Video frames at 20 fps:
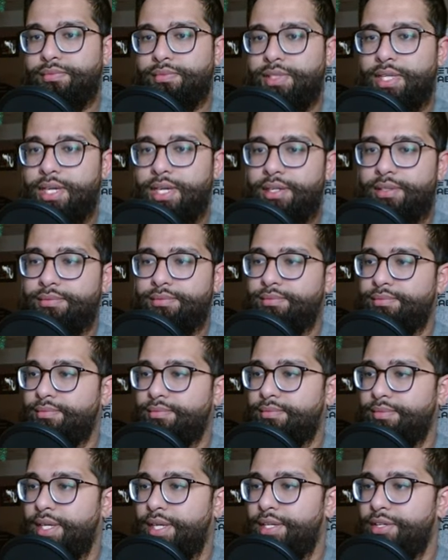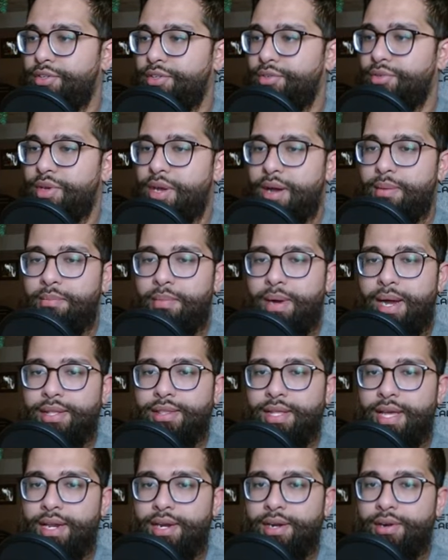Yeah, I do not
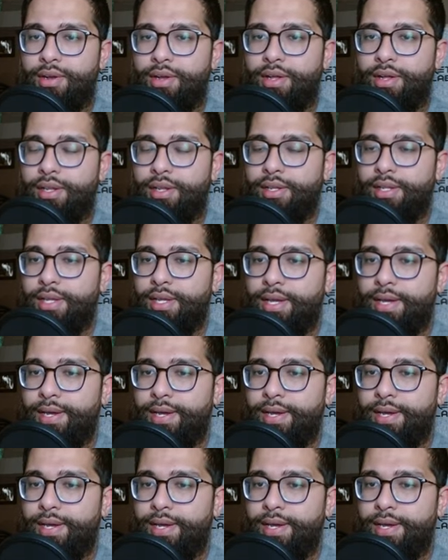mind that at all.